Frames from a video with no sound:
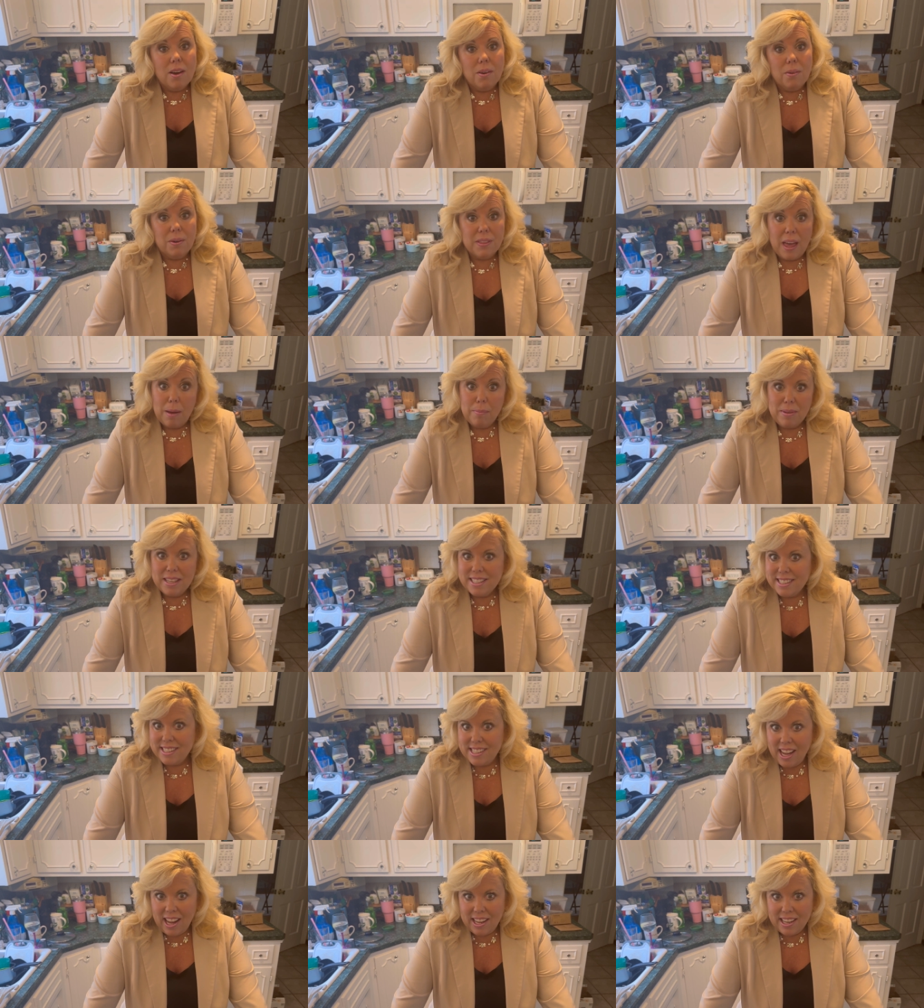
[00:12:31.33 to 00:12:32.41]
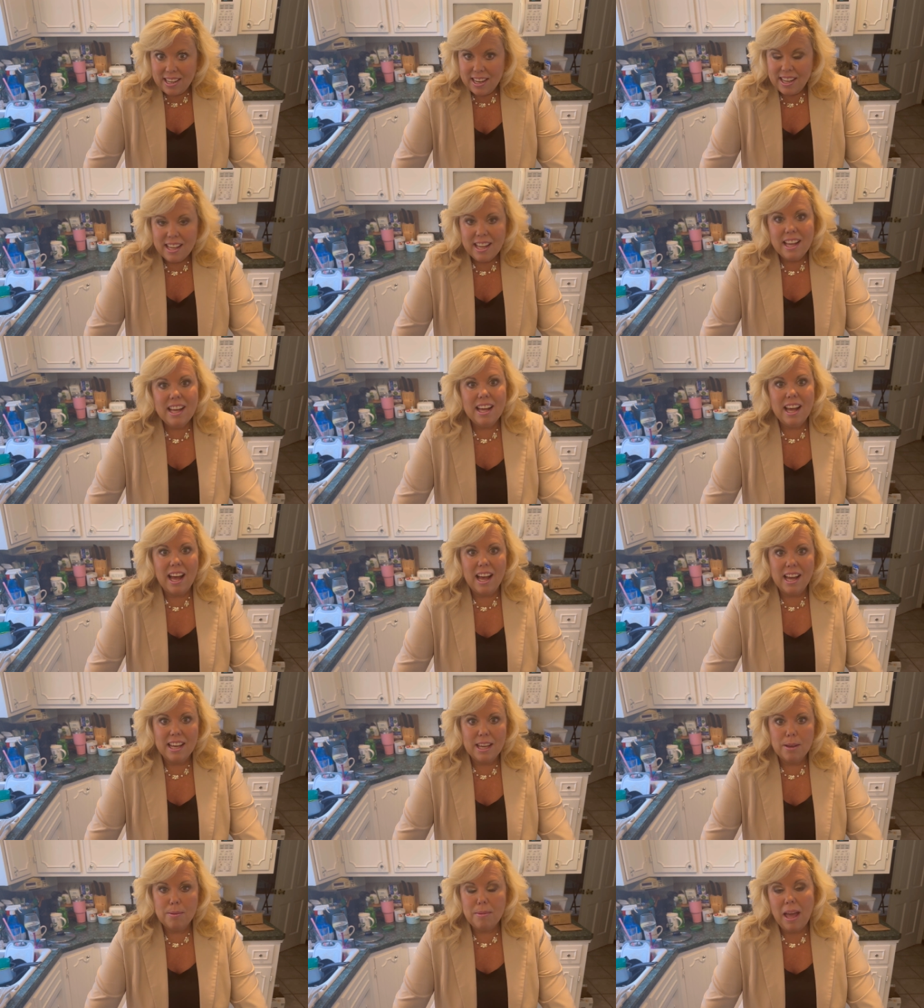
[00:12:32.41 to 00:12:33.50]
With that being said, I
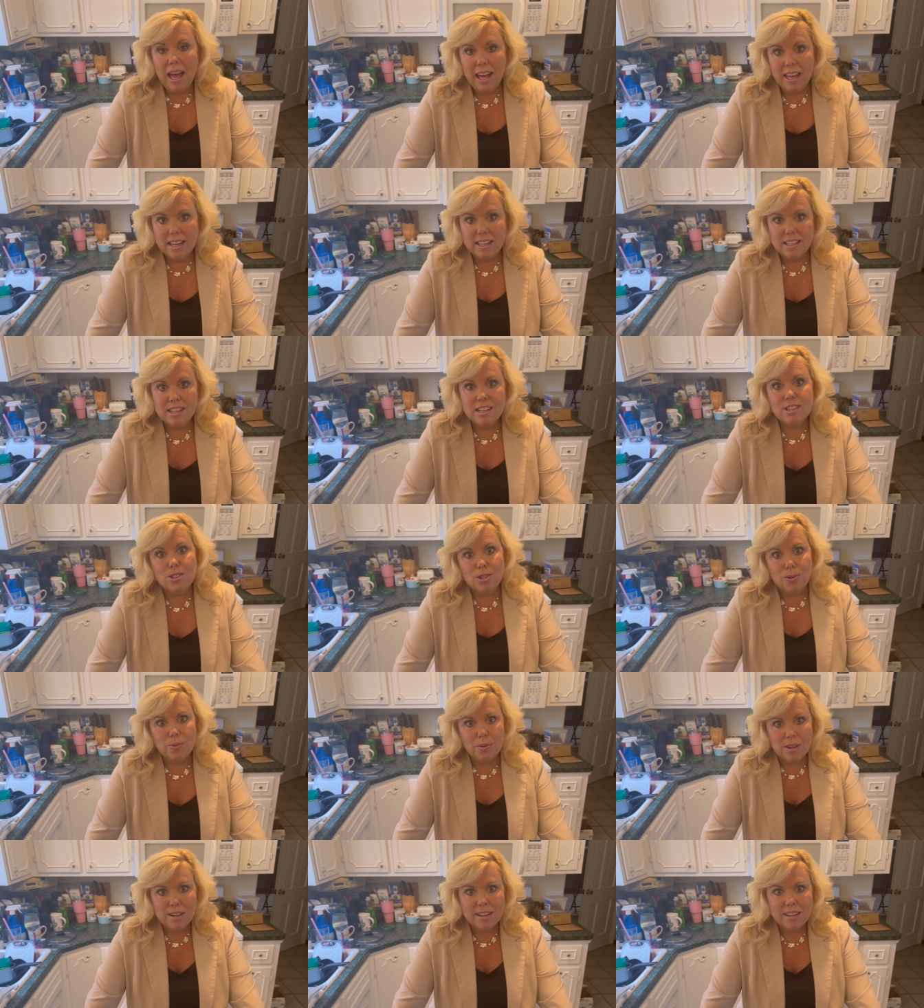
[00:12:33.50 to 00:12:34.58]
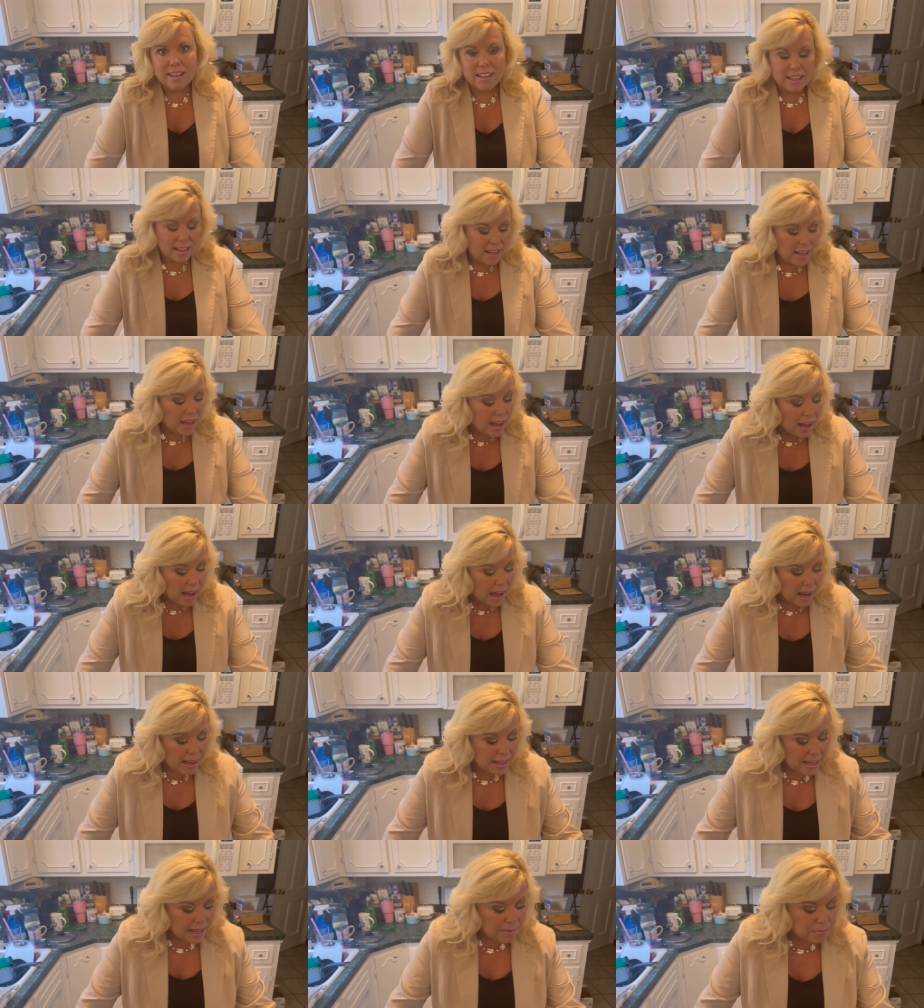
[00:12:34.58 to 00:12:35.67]
am headed to work.
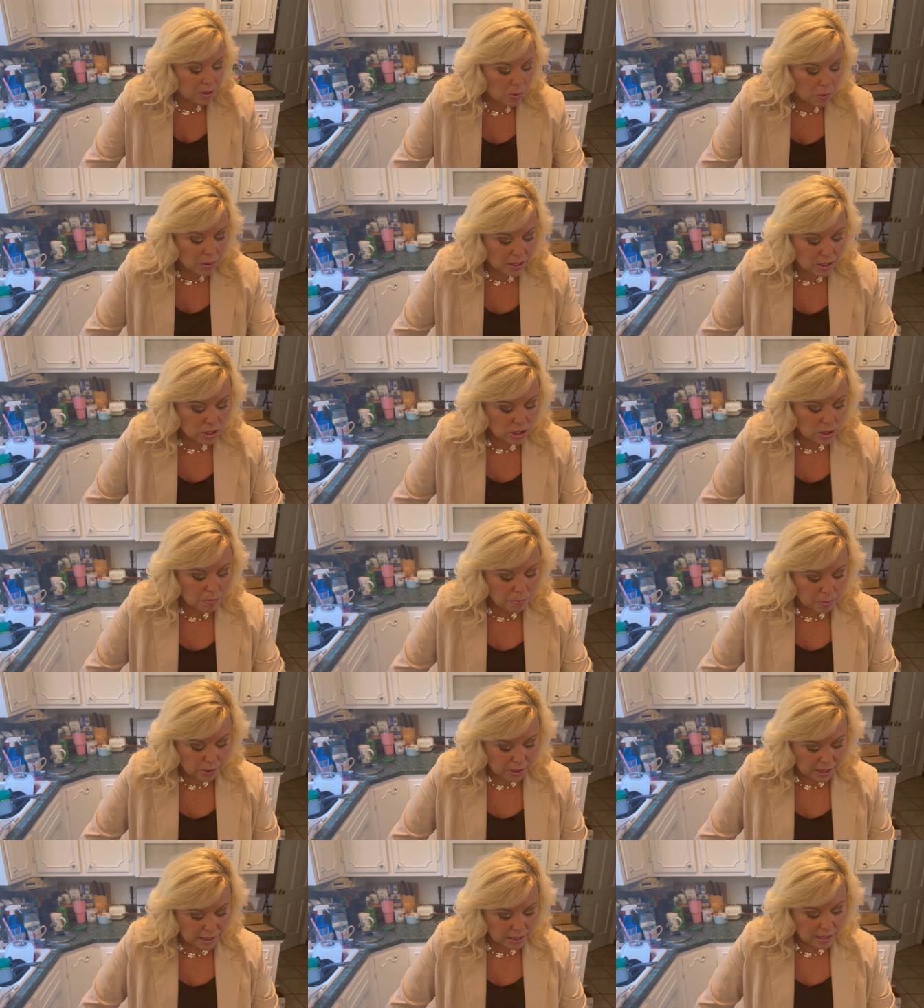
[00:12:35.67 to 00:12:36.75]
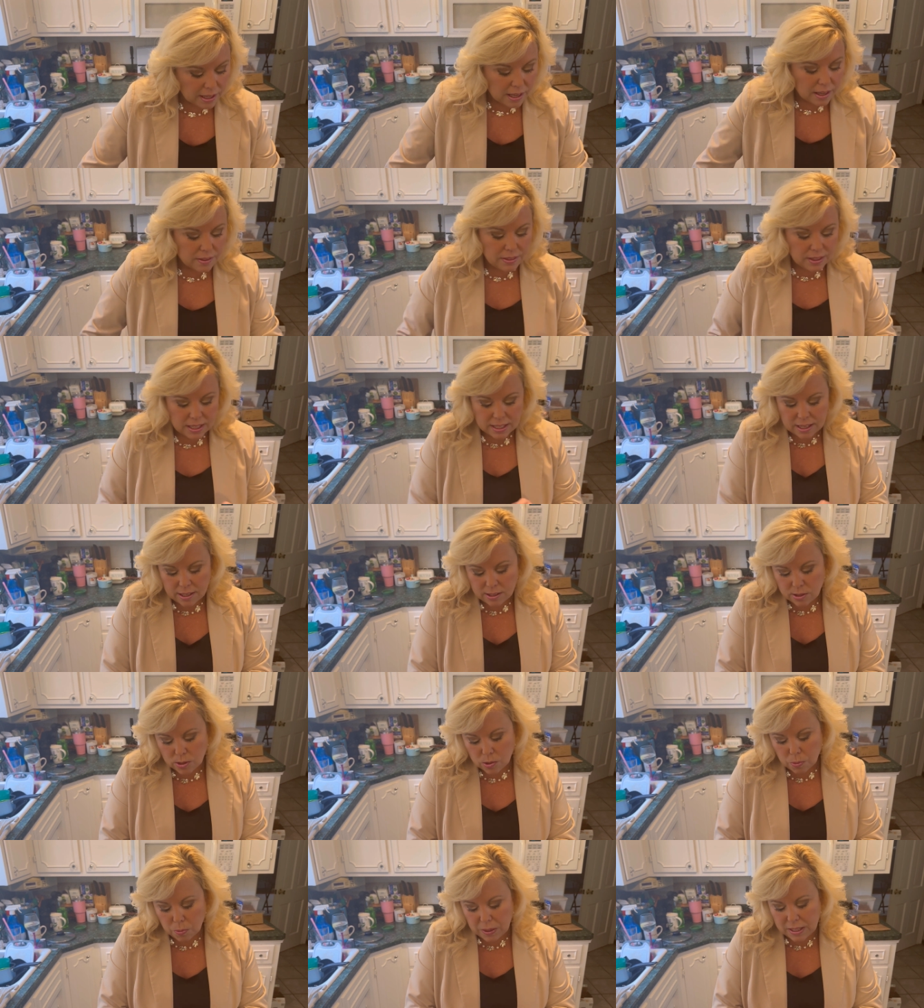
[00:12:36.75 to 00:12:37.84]
I am going to bring the
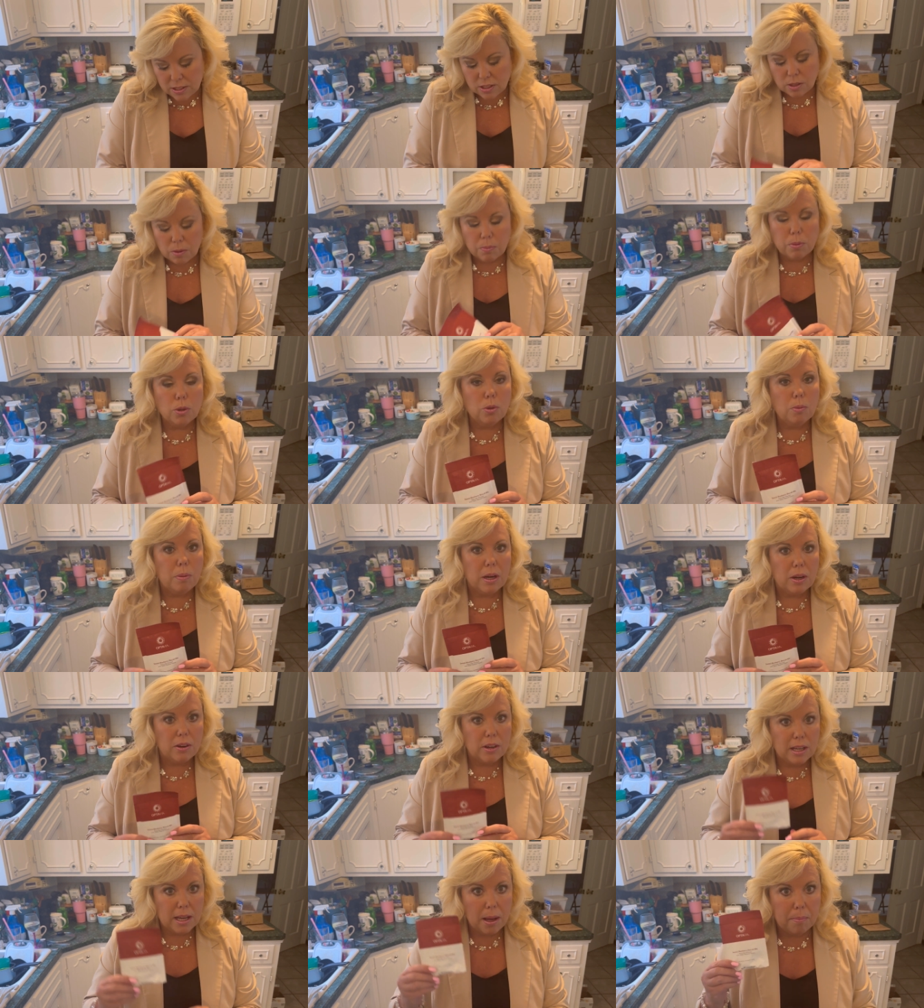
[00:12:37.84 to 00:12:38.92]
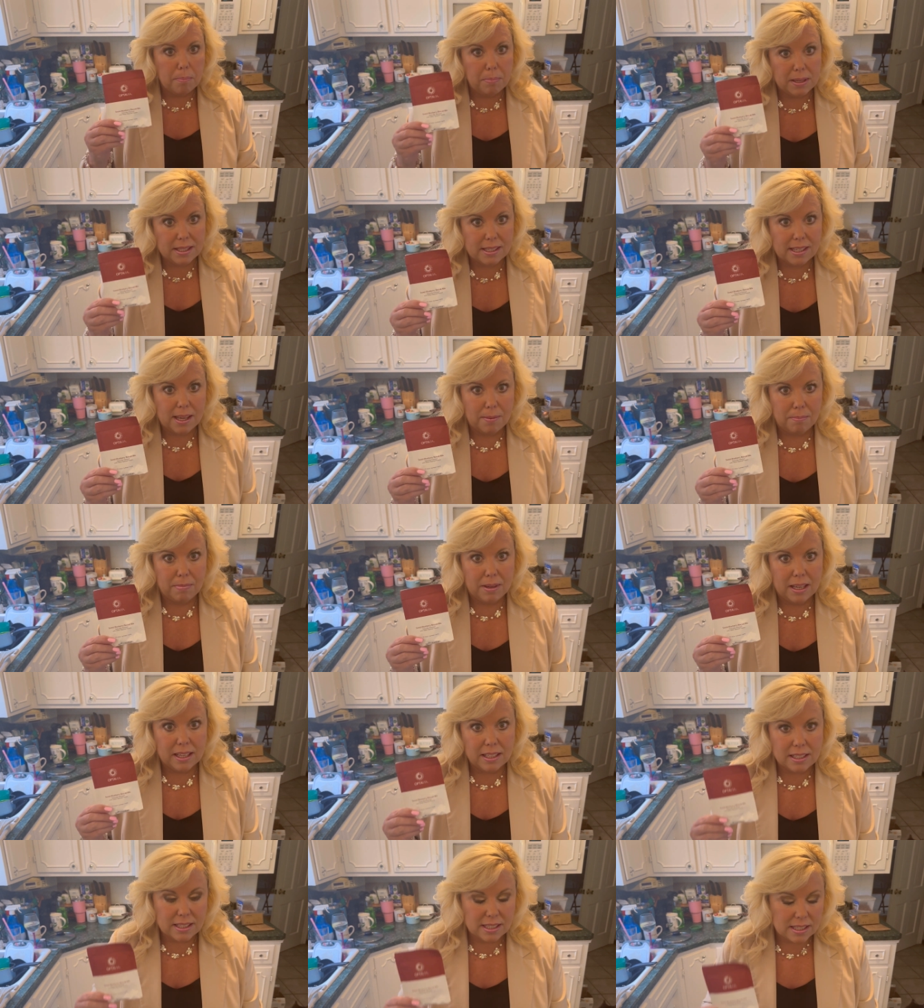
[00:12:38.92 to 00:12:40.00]
sweet blueberry biscuit
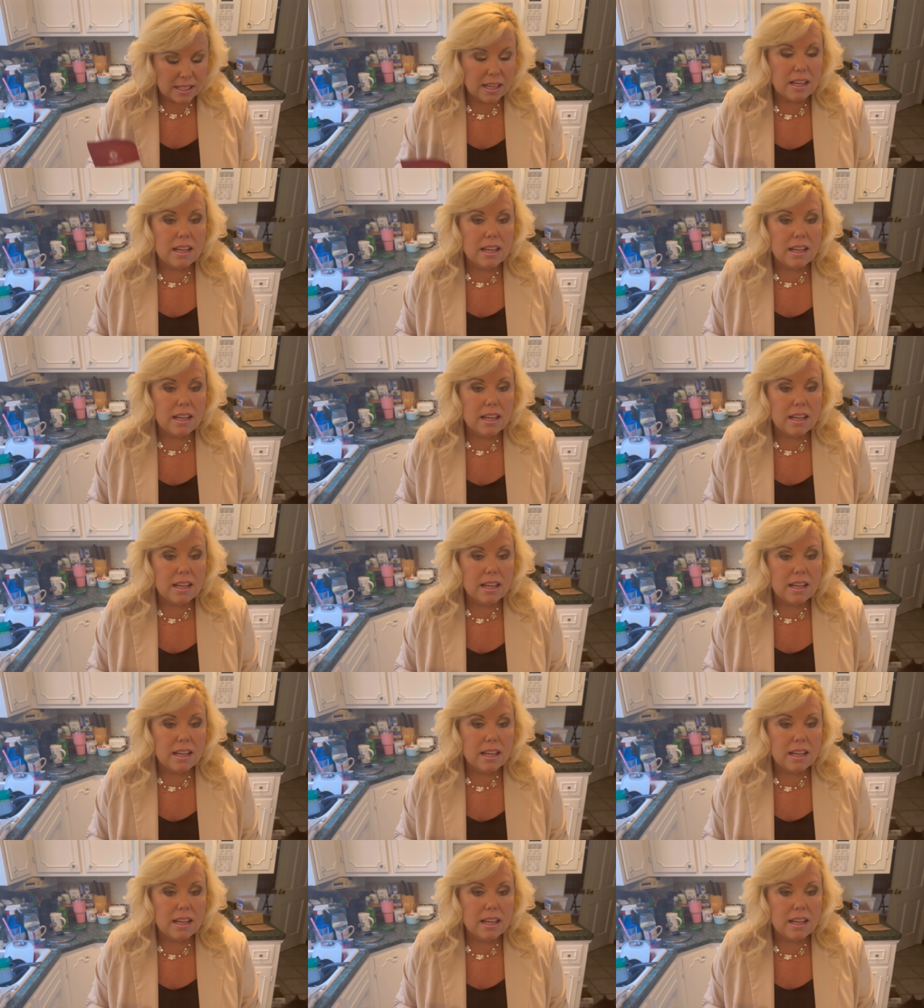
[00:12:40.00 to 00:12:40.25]
mix